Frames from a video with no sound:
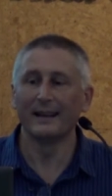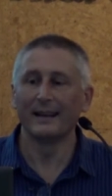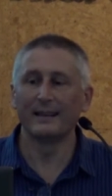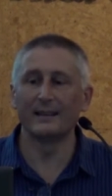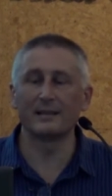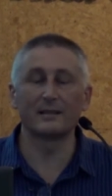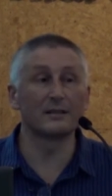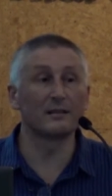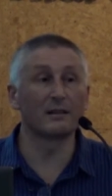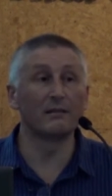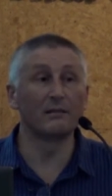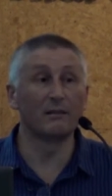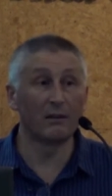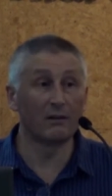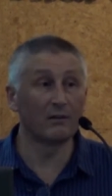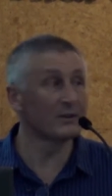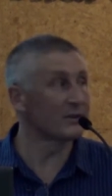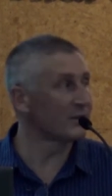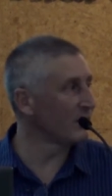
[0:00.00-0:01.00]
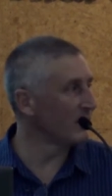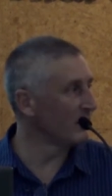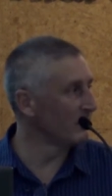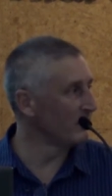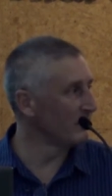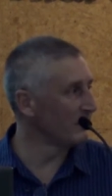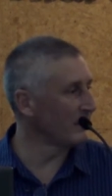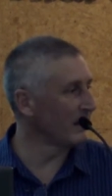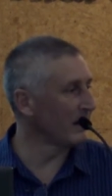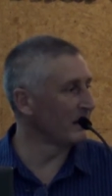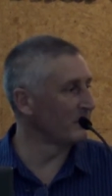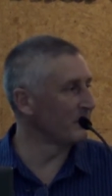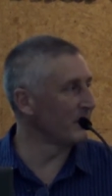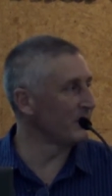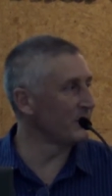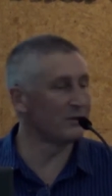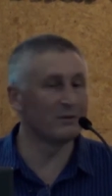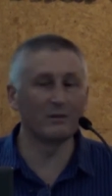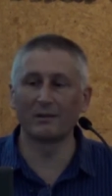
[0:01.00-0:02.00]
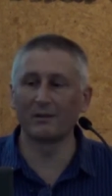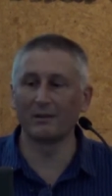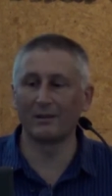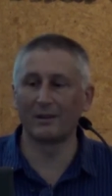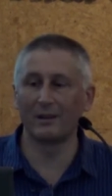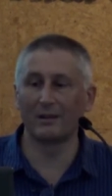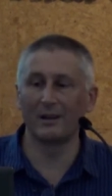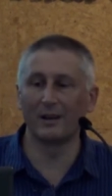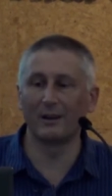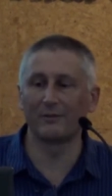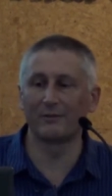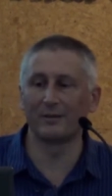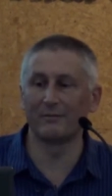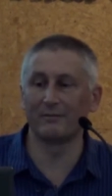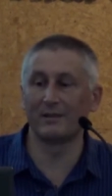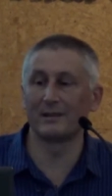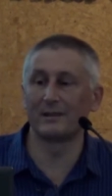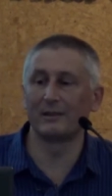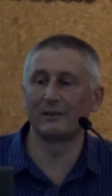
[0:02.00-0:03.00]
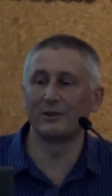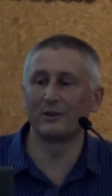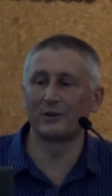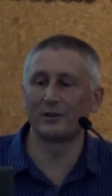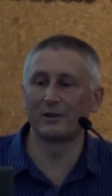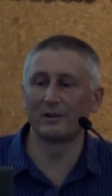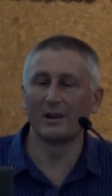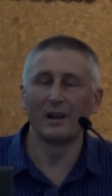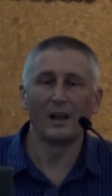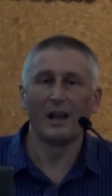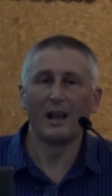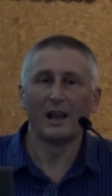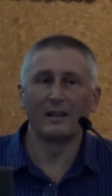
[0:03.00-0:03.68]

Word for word: This is a long-term issue that needs resolution.